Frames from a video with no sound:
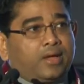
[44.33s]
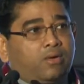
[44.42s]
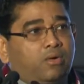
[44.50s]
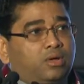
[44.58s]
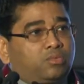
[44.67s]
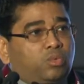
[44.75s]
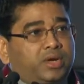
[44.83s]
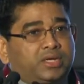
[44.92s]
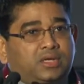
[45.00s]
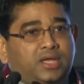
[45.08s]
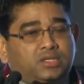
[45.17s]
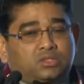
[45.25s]
on what
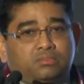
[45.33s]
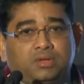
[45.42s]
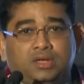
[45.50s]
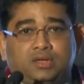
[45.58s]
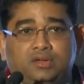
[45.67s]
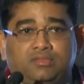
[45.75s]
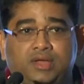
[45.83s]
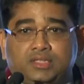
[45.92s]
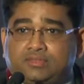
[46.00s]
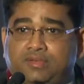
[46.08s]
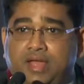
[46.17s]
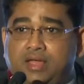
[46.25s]
it takes to build an
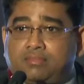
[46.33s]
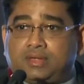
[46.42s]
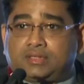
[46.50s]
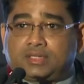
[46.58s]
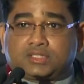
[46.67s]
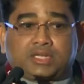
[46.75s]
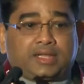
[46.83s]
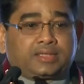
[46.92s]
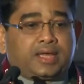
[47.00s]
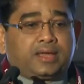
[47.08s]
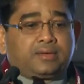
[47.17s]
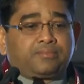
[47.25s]
advanced fab and things like
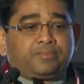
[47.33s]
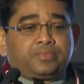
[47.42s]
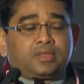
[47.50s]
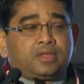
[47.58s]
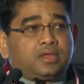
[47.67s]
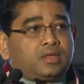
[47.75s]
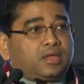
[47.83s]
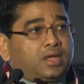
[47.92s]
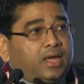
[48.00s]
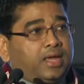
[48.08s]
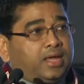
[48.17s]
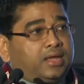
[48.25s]
that.
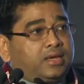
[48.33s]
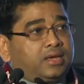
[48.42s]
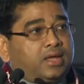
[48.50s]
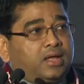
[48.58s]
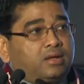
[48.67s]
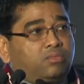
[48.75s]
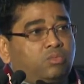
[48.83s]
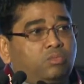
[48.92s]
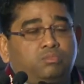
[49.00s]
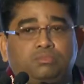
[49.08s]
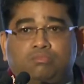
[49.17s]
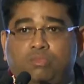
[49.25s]
And
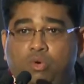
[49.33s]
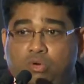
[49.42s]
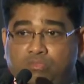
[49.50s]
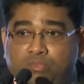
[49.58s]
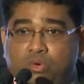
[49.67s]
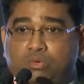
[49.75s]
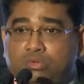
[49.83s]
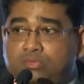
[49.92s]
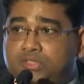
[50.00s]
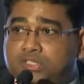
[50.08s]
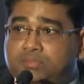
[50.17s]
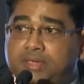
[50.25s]
more,
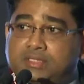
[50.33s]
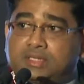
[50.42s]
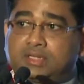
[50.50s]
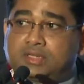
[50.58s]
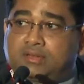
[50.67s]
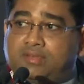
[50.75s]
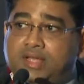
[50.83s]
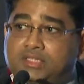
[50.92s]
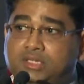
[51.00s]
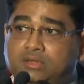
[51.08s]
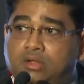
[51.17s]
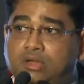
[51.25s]
which is basically the advanced
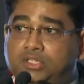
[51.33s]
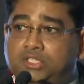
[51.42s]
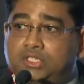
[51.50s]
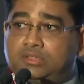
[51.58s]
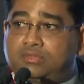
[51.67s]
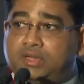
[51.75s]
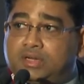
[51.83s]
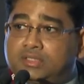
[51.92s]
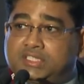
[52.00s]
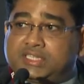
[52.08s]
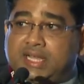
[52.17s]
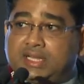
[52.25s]
technology, where are
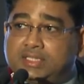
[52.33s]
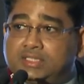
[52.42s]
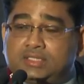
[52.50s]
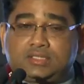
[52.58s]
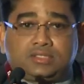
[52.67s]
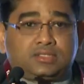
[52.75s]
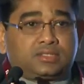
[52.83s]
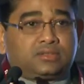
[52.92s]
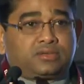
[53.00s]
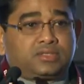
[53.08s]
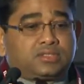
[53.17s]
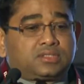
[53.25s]
the challenges and the
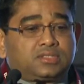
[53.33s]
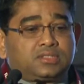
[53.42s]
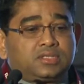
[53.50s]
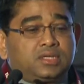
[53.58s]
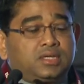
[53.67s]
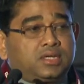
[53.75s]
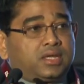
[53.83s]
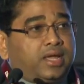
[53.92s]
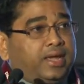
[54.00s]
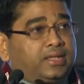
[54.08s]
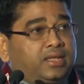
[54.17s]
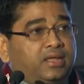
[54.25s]
risks,
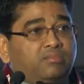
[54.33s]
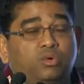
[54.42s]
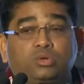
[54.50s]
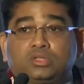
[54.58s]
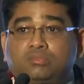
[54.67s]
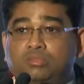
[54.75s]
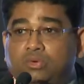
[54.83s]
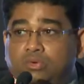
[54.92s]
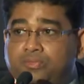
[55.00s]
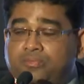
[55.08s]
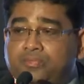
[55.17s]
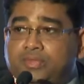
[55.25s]
and then more than
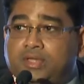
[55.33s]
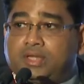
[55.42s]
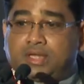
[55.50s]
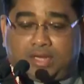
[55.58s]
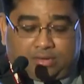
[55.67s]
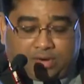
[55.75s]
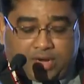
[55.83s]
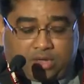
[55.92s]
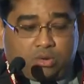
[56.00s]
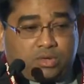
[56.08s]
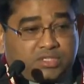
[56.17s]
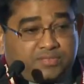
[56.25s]
more. I'll try to
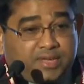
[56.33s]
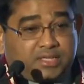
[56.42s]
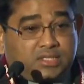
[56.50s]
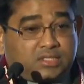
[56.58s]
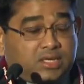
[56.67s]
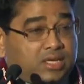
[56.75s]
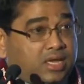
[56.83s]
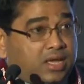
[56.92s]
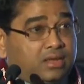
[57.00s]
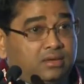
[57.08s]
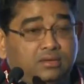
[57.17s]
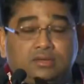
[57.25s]
go as fast as I
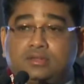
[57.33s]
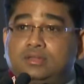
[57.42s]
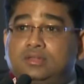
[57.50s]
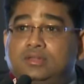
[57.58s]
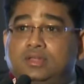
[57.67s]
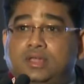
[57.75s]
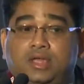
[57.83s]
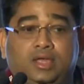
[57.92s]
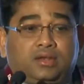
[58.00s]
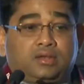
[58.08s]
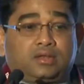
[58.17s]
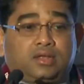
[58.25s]
can,
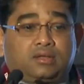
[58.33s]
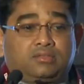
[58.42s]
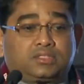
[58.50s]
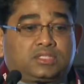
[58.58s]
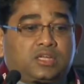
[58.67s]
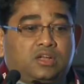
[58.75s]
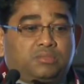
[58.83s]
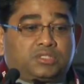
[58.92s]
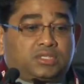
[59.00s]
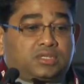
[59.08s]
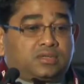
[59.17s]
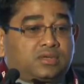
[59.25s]
and we'll see how much
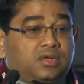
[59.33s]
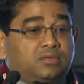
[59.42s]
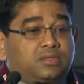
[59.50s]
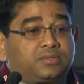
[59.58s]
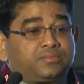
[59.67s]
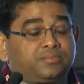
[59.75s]
I can cover.